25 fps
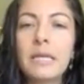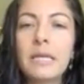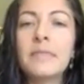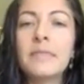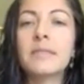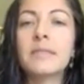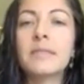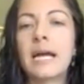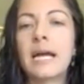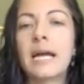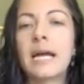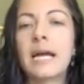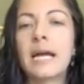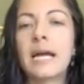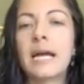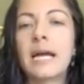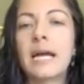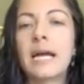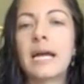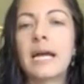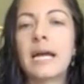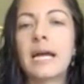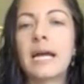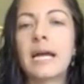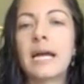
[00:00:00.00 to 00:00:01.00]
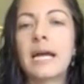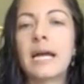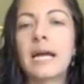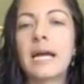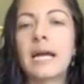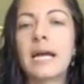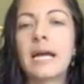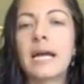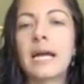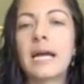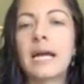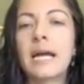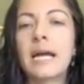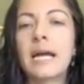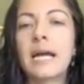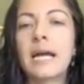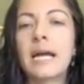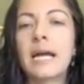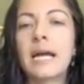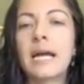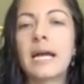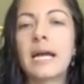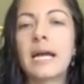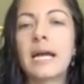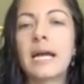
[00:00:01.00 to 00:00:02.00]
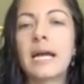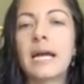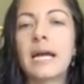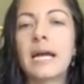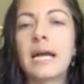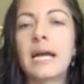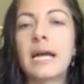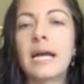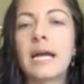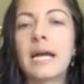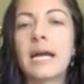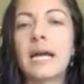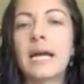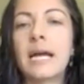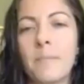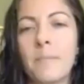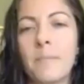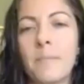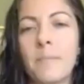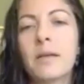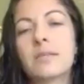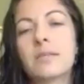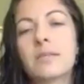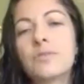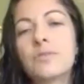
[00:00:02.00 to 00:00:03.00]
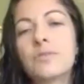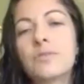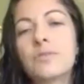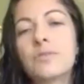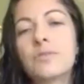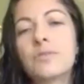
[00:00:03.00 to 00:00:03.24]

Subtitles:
then the last two are Gaurava and Brahma.